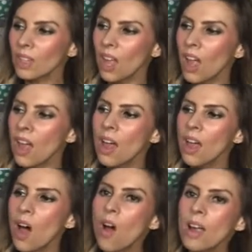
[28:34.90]

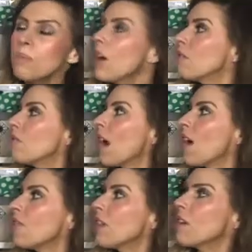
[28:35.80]
I've not
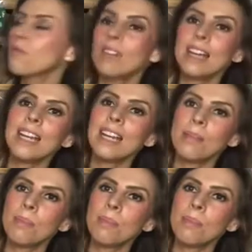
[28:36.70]
really